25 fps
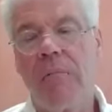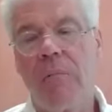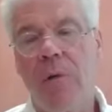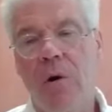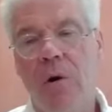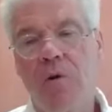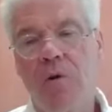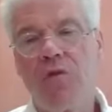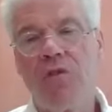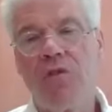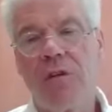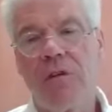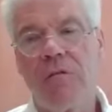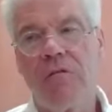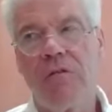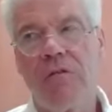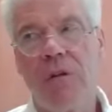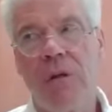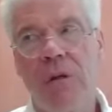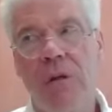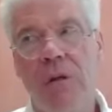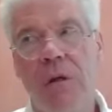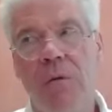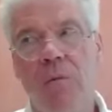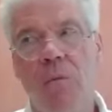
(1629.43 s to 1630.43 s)
most of
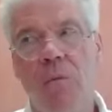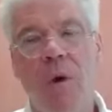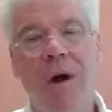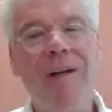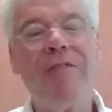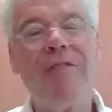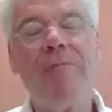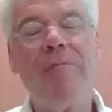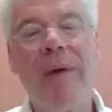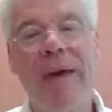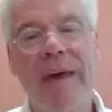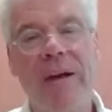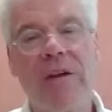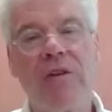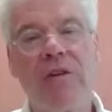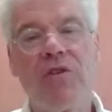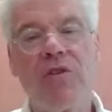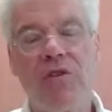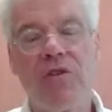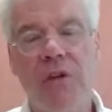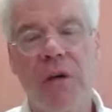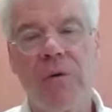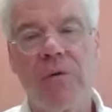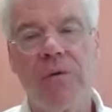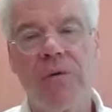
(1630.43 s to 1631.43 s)
the wealth
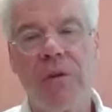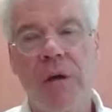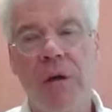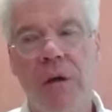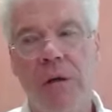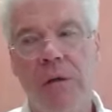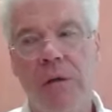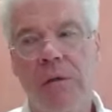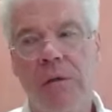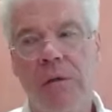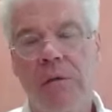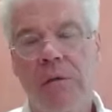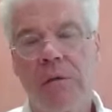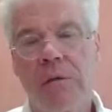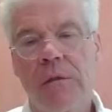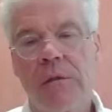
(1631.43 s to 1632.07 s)
managers out there